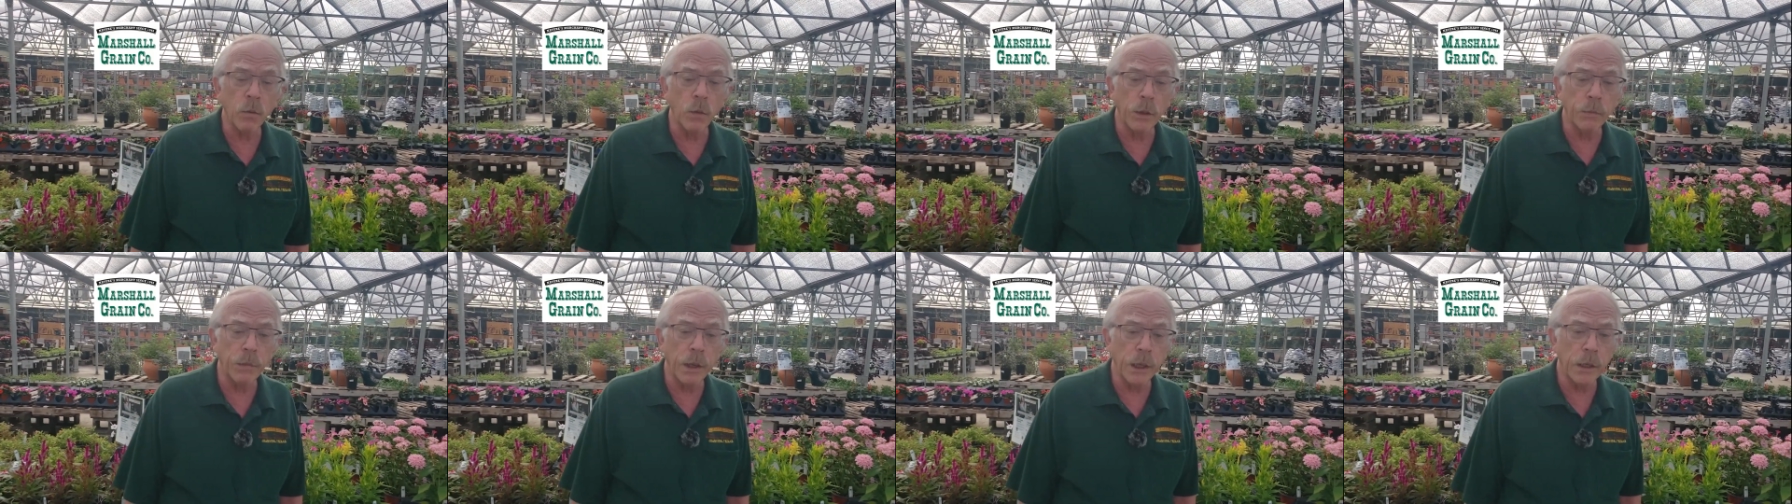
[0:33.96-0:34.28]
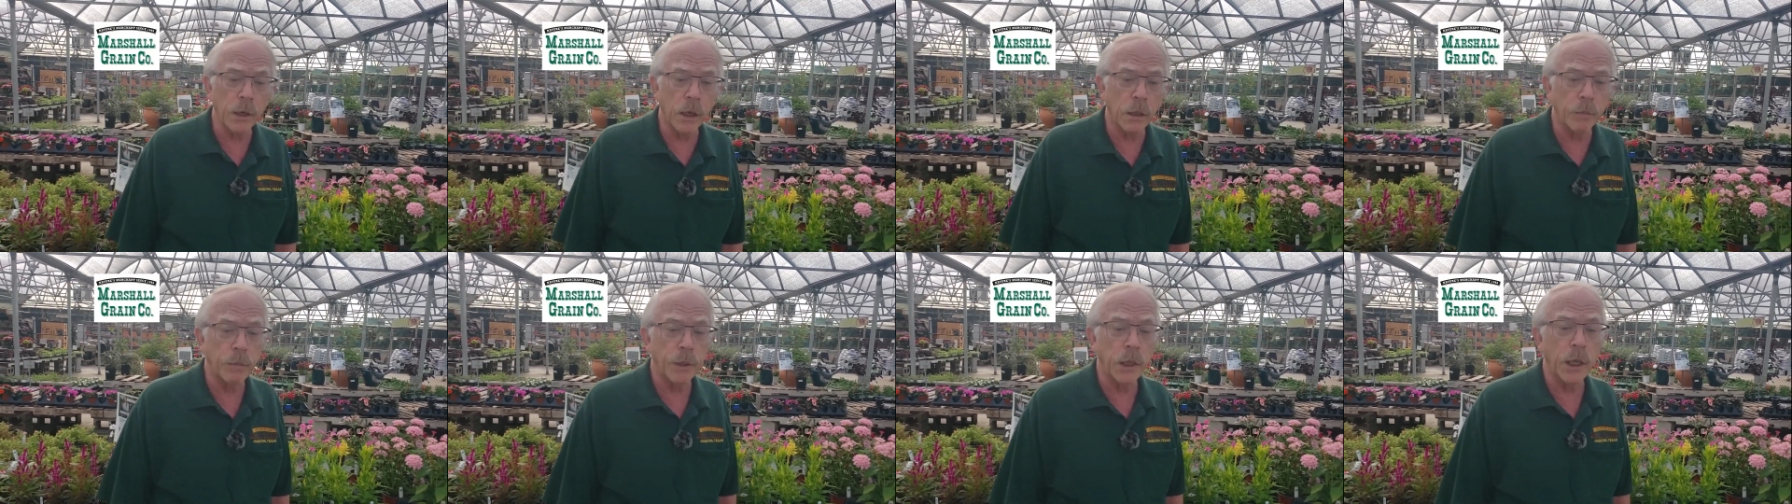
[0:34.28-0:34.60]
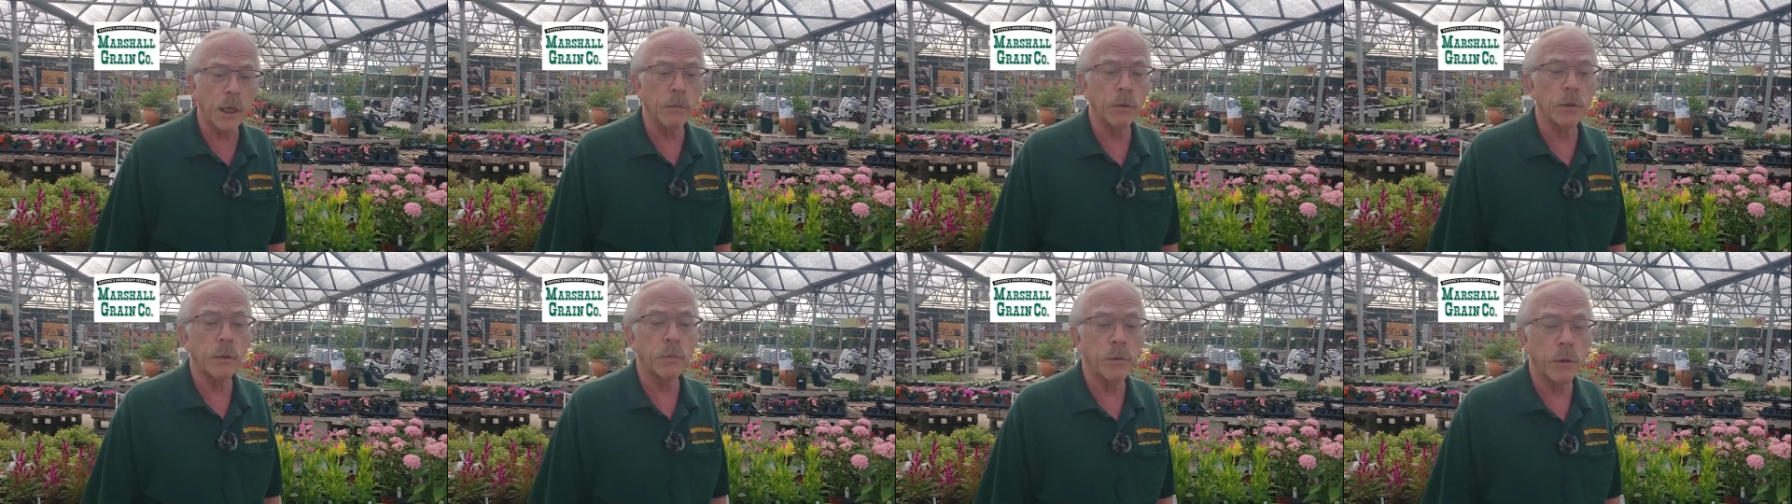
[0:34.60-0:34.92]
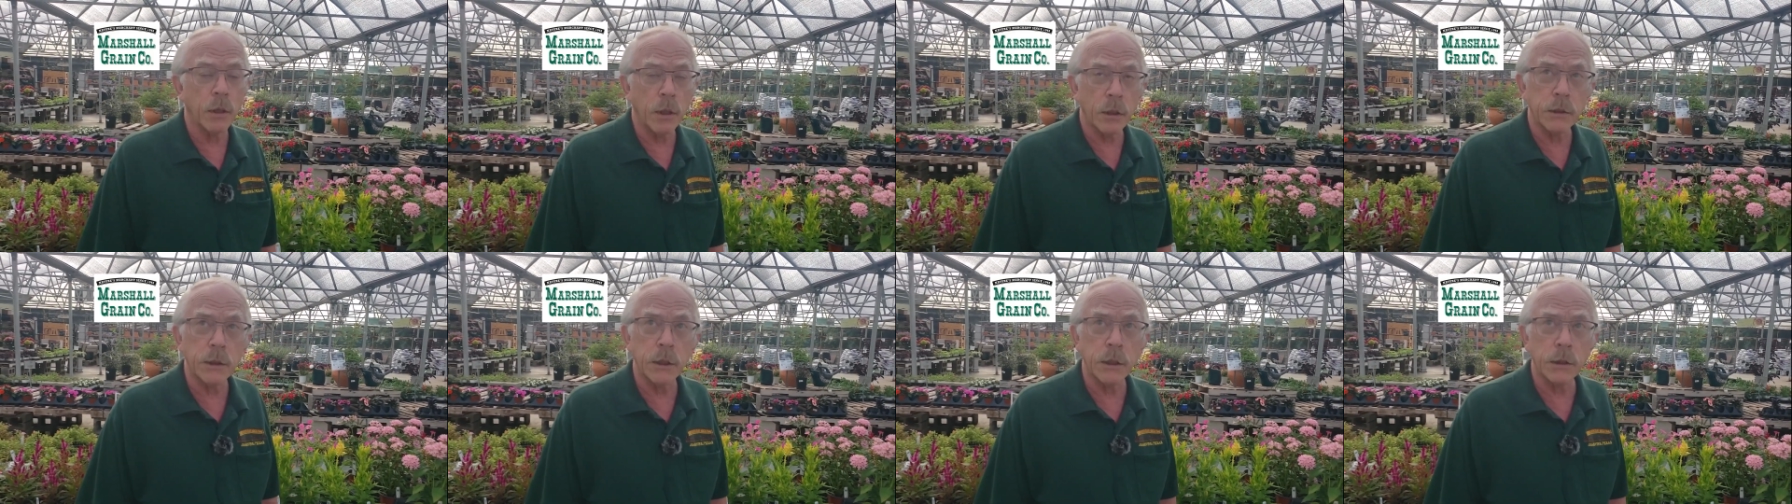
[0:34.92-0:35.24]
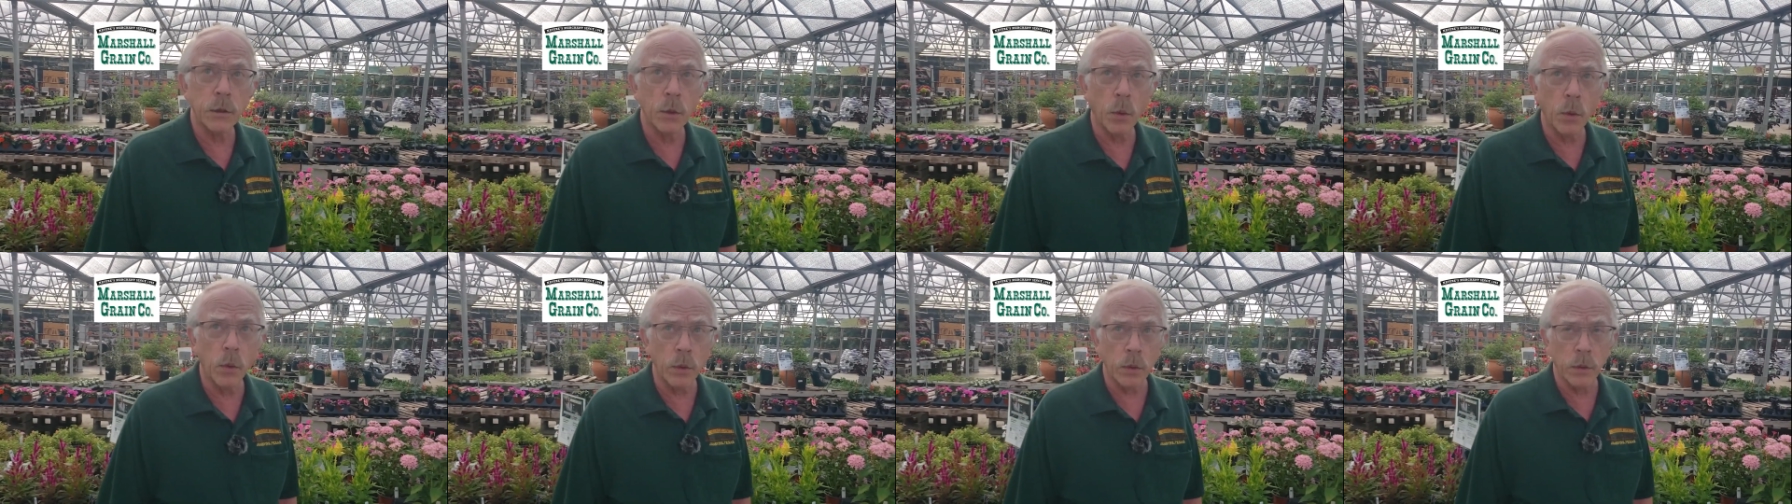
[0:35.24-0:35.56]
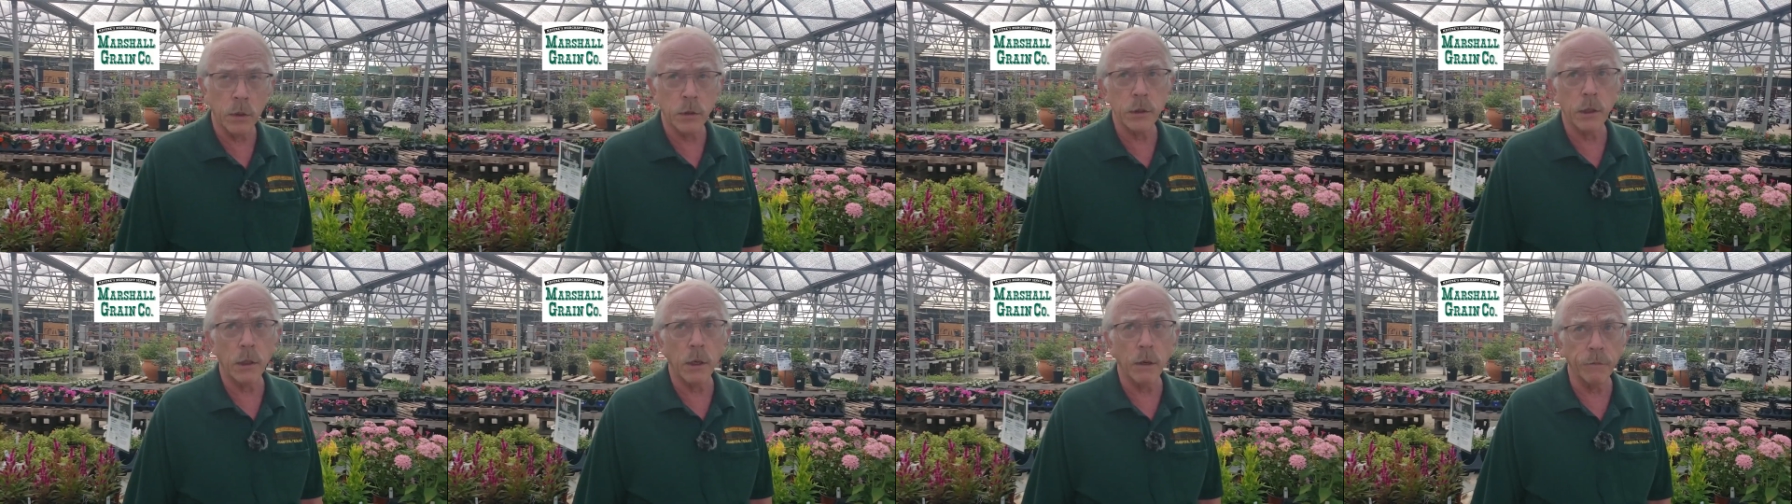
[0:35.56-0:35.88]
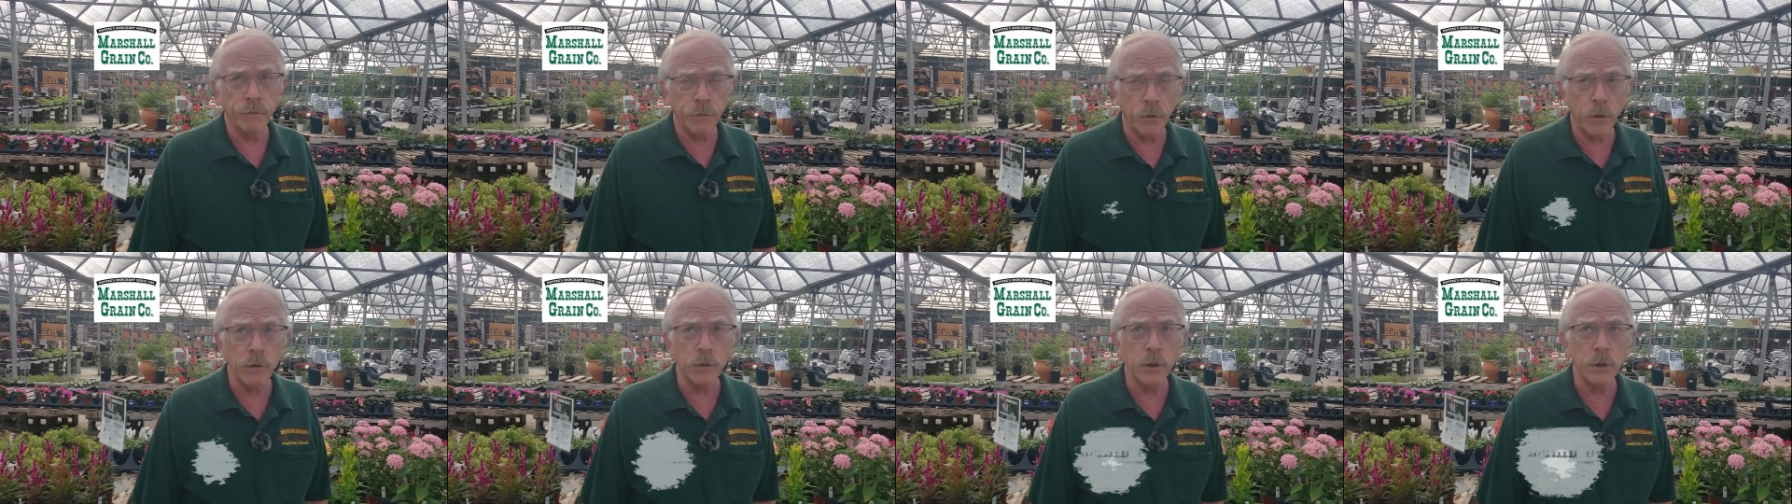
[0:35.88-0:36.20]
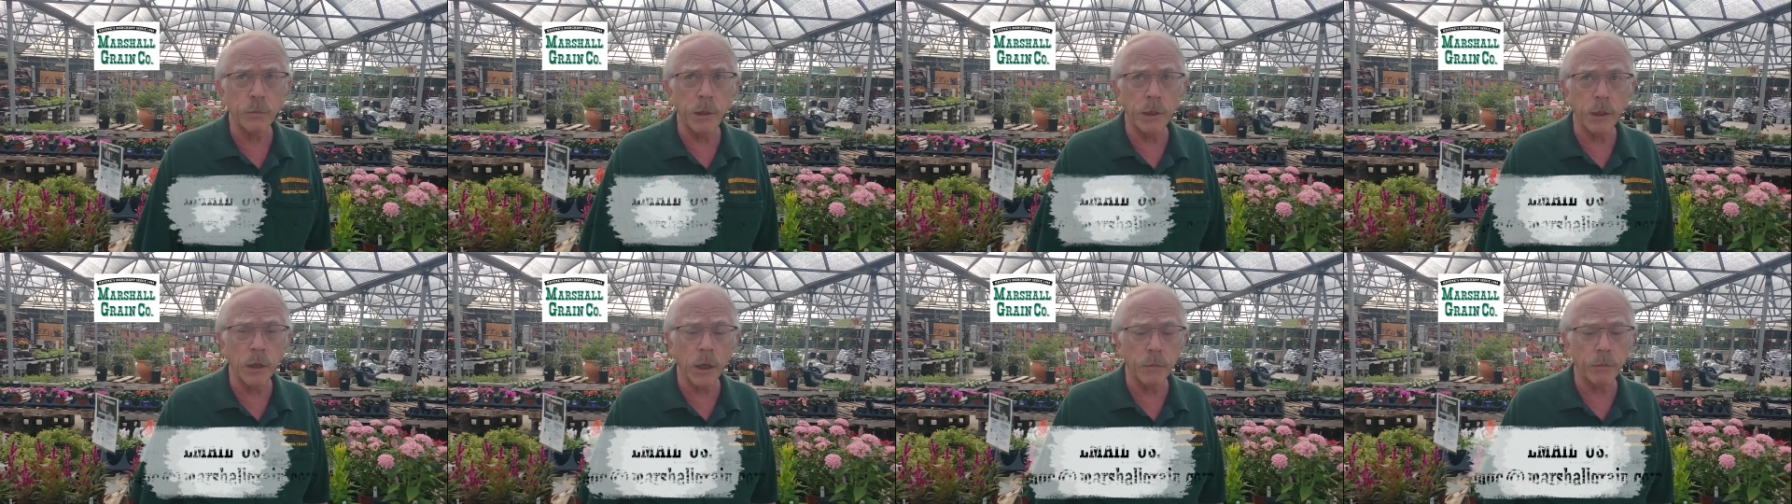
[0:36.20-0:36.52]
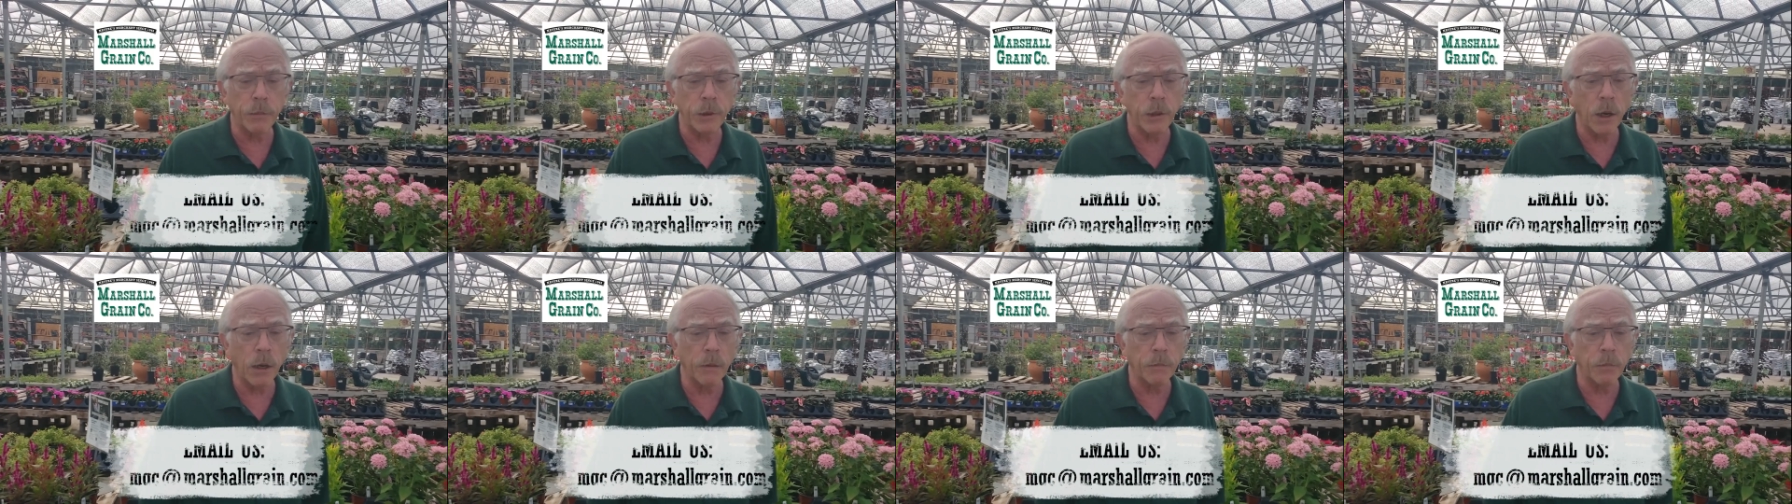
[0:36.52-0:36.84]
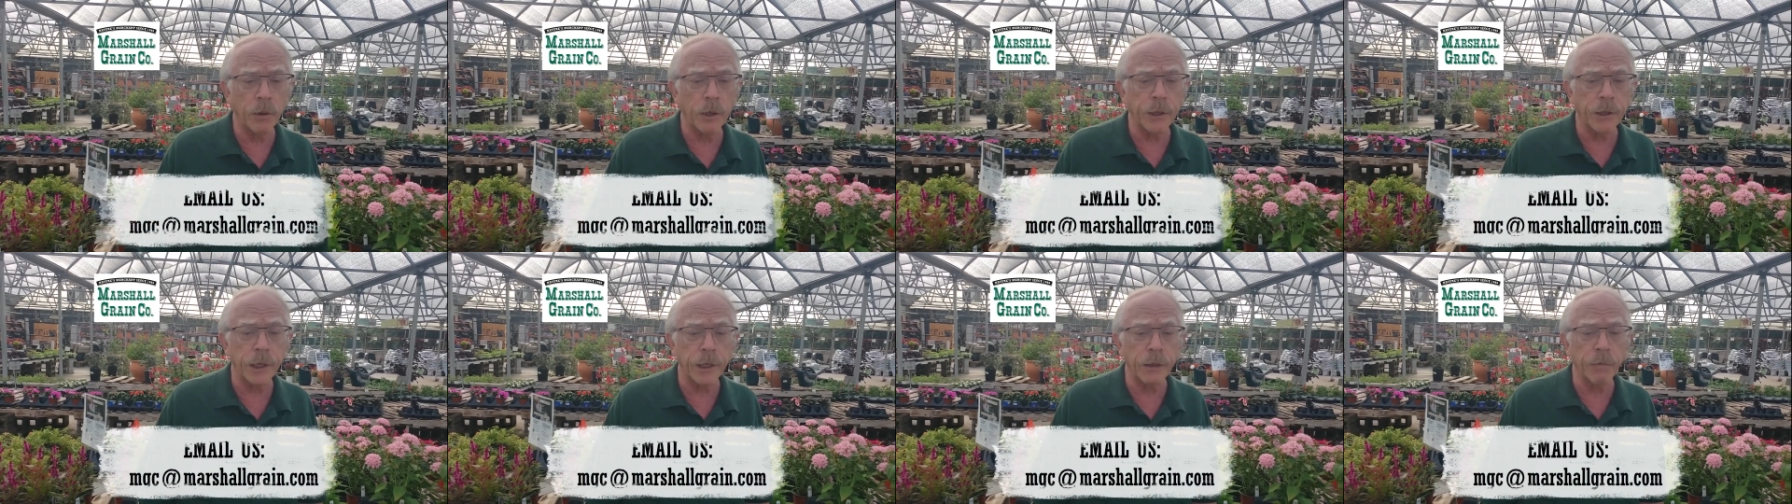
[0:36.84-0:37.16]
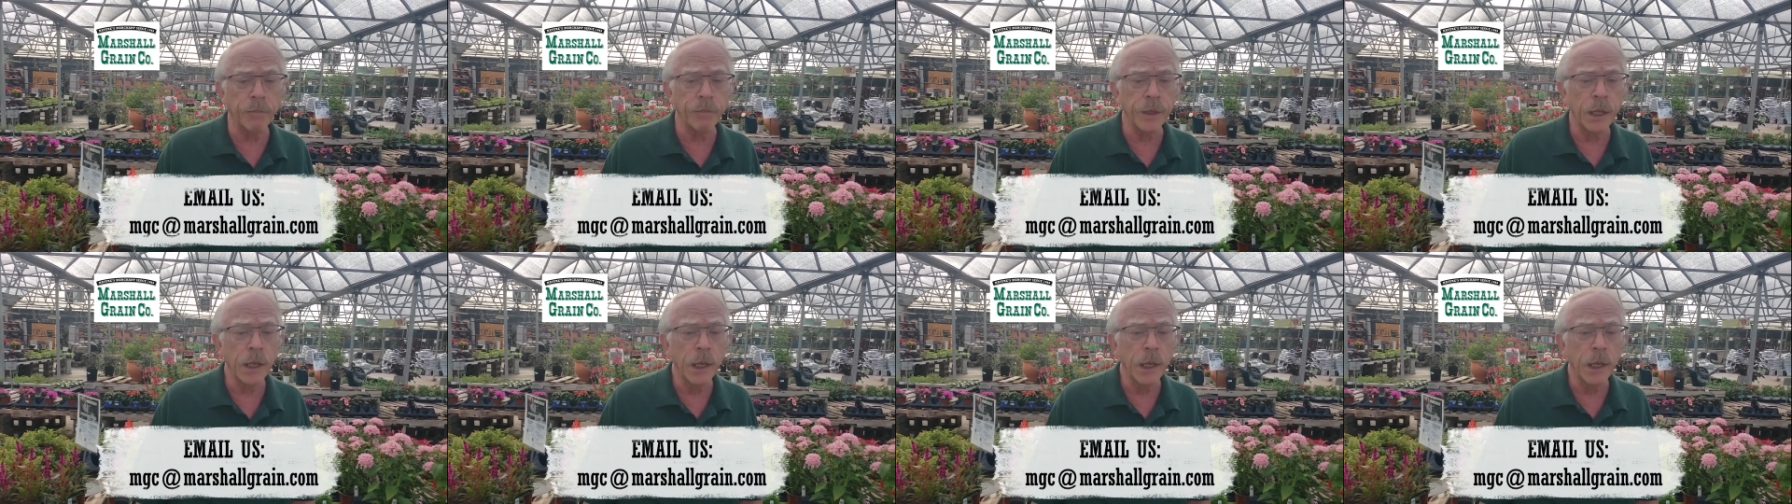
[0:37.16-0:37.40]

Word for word: we may not be able to process orders and our phones may not be operating.